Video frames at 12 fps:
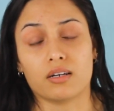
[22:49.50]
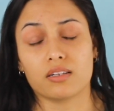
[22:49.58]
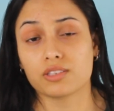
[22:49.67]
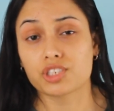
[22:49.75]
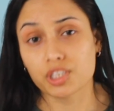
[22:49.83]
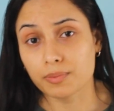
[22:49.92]

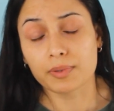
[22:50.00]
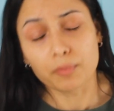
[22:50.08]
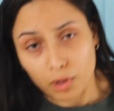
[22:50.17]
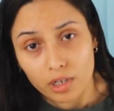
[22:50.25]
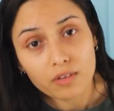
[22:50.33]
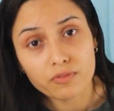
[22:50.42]
She'd be
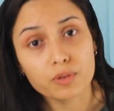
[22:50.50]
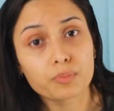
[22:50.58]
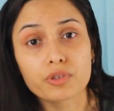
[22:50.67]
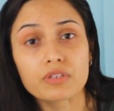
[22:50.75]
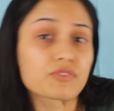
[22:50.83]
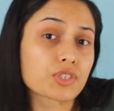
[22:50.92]
more
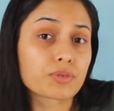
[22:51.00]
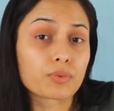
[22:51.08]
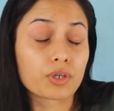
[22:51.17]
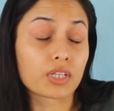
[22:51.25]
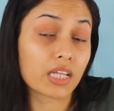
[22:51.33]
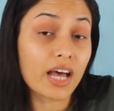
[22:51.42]
comfortable if she
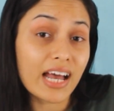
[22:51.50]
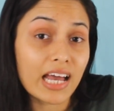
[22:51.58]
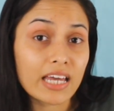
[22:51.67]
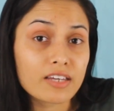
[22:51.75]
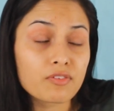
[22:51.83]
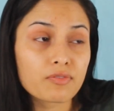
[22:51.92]
were
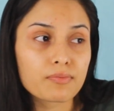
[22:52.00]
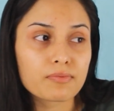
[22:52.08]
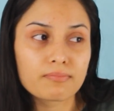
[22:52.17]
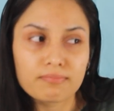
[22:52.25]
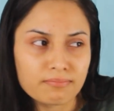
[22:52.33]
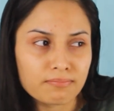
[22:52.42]
alive,
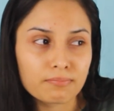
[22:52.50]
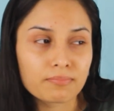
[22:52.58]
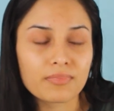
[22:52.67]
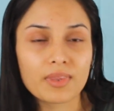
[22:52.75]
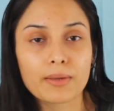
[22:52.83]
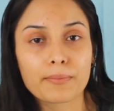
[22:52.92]

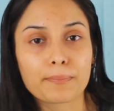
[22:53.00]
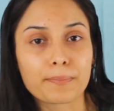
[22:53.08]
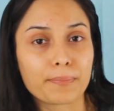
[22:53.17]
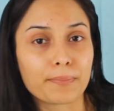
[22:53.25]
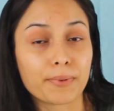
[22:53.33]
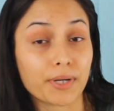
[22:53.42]

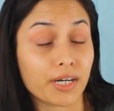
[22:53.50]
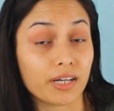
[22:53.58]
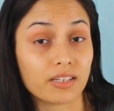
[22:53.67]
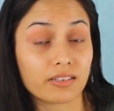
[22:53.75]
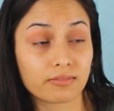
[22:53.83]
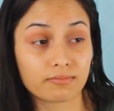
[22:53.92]

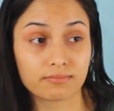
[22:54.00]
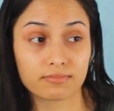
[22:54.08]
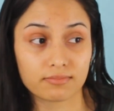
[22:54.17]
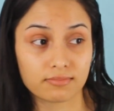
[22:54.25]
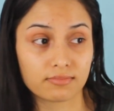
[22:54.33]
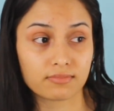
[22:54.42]
but
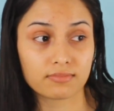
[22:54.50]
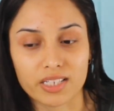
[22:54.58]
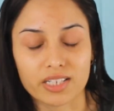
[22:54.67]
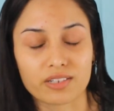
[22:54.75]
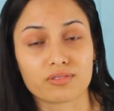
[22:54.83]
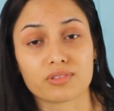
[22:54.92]

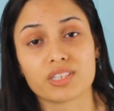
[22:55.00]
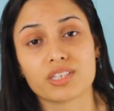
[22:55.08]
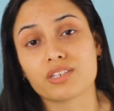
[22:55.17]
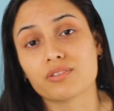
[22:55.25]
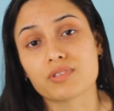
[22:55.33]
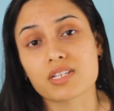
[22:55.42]
I don't really
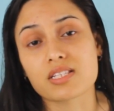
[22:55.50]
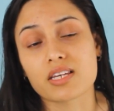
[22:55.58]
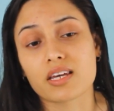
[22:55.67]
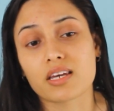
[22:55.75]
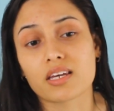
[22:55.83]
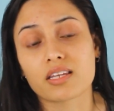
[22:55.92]
know what to
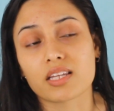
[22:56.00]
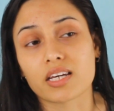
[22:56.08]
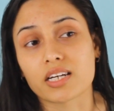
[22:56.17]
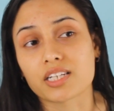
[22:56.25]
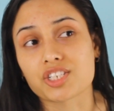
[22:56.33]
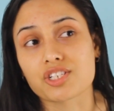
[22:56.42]
say.
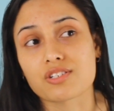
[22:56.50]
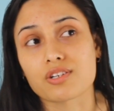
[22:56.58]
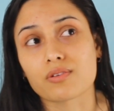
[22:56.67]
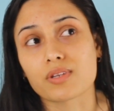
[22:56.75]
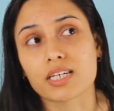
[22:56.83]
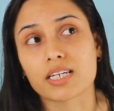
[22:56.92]
Like, I just
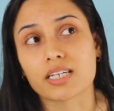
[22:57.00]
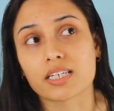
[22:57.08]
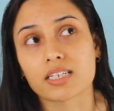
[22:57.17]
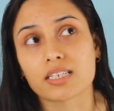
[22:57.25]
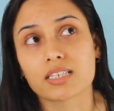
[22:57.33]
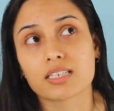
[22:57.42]
know
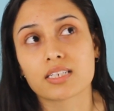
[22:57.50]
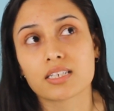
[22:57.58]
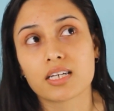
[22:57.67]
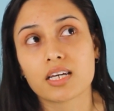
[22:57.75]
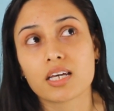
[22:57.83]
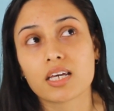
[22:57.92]
that
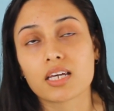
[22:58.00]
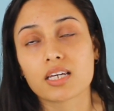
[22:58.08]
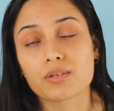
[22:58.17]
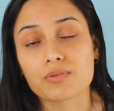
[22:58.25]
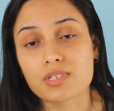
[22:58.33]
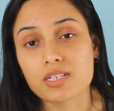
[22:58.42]

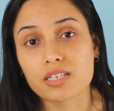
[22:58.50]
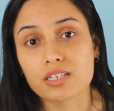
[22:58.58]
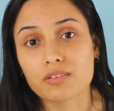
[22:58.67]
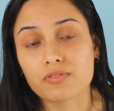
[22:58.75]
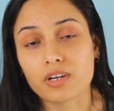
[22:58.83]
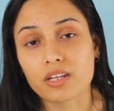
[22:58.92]
he wasn't a
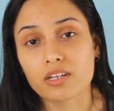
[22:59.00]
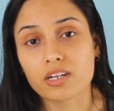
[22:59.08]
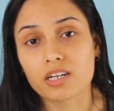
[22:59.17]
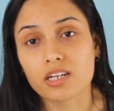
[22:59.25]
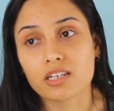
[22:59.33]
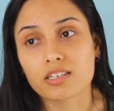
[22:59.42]
good
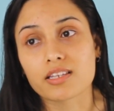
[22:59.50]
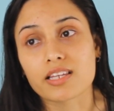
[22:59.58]
father.